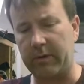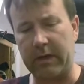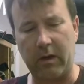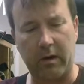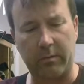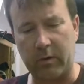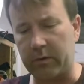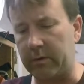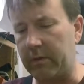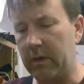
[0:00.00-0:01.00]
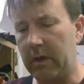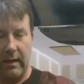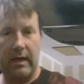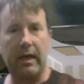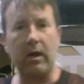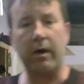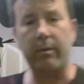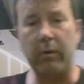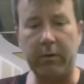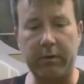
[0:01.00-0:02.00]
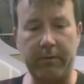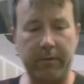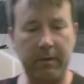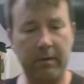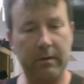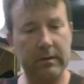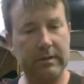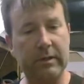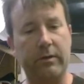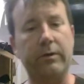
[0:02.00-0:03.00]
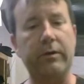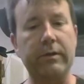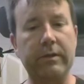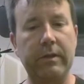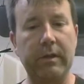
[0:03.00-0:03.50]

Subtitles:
A automotive. A automotive cylinders.